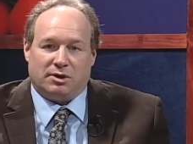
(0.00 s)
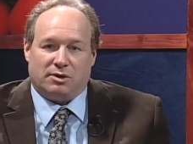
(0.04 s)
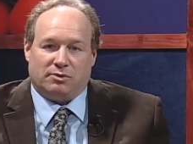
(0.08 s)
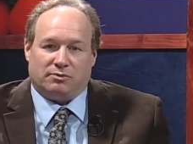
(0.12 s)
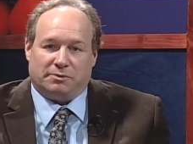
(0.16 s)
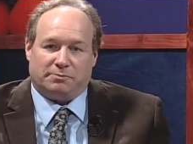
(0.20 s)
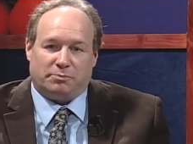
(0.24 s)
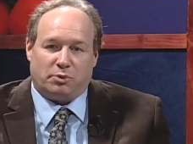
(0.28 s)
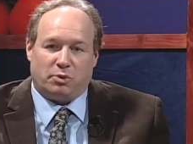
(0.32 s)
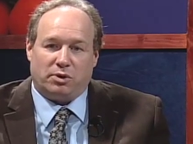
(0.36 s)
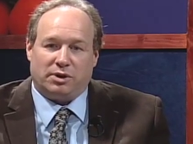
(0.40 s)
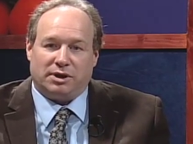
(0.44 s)

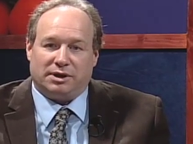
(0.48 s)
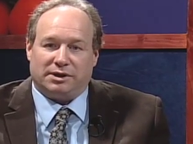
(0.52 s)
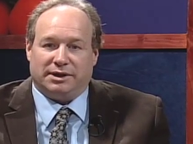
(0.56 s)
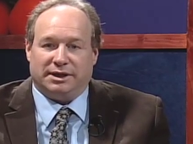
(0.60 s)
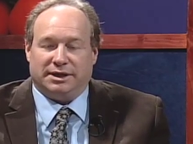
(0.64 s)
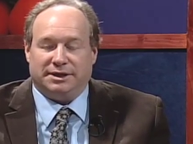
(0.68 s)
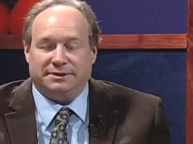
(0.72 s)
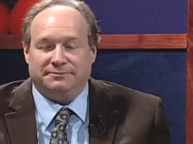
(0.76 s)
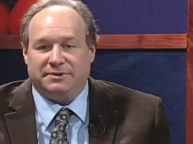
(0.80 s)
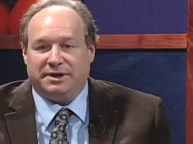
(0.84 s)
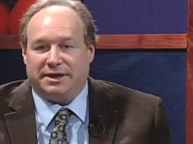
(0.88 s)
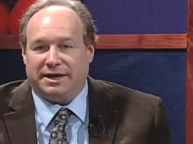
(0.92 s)

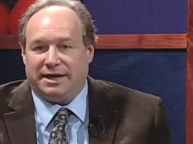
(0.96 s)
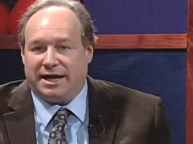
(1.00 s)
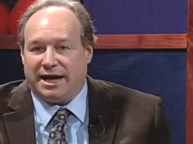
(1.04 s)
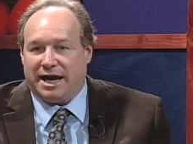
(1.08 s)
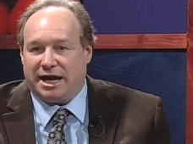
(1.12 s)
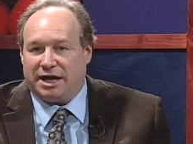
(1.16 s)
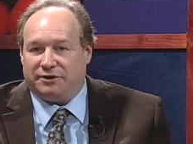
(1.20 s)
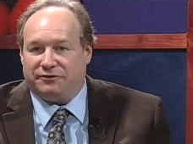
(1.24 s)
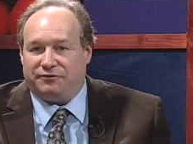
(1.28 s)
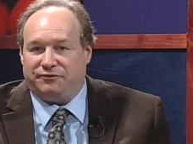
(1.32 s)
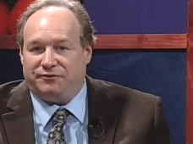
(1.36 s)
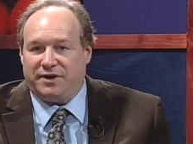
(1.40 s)
reportedly
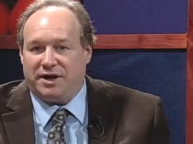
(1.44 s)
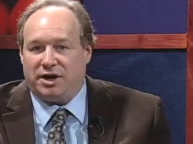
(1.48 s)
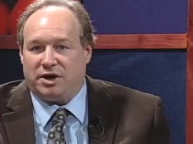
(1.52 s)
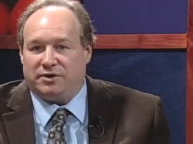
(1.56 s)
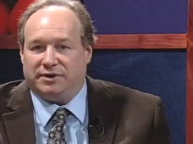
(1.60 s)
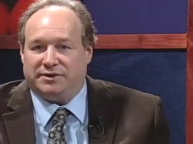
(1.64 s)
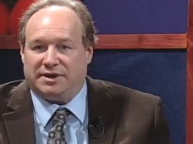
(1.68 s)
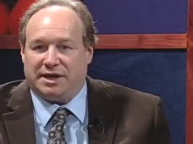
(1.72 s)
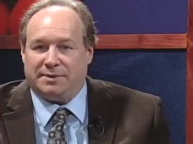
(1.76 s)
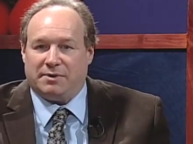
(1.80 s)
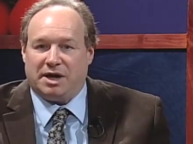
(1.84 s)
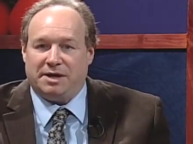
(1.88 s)
out of fear
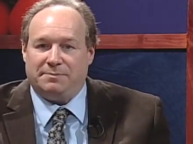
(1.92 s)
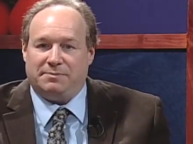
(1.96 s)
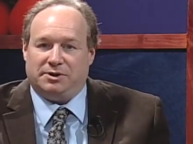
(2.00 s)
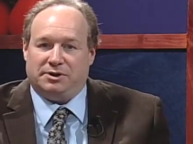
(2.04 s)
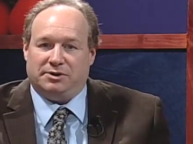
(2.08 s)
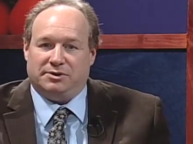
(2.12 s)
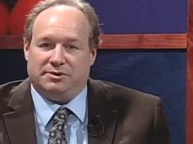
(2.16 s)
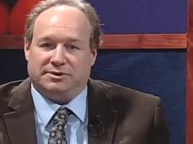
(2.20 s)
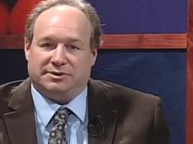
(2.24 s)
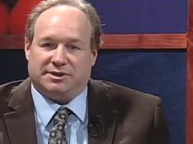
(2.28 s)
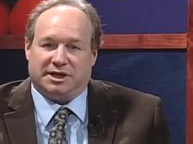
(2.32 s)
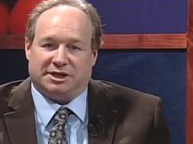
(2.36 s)
that they might be
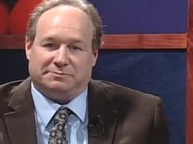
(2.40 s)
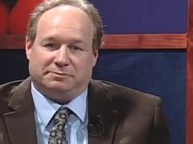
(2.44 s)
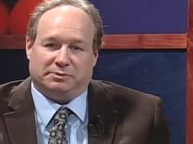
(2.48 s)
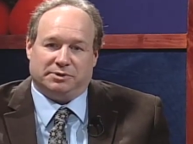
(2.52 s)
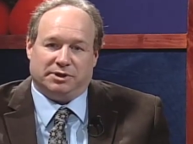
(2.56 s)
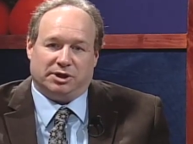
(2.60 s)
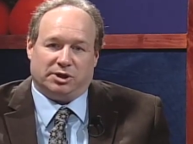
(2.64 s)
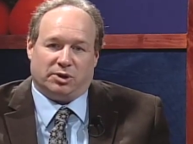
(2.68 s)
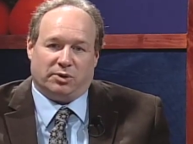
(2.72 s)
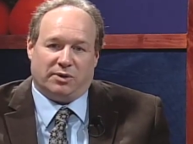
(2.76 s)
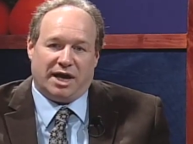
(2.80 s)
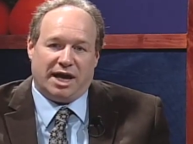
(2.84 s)
used as
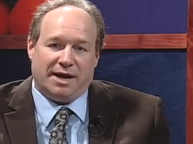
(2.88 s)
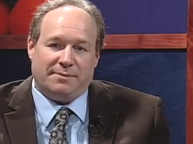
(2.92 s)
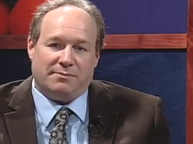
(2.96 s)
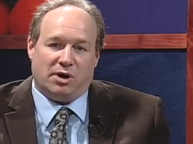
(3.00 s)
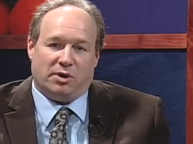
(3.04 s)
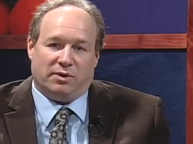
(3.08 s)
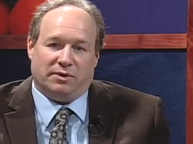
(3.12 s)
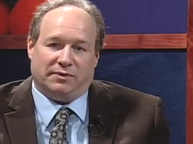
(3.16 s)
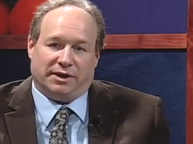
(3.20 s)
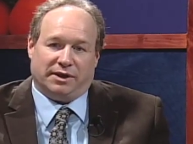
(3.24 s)
political ammo in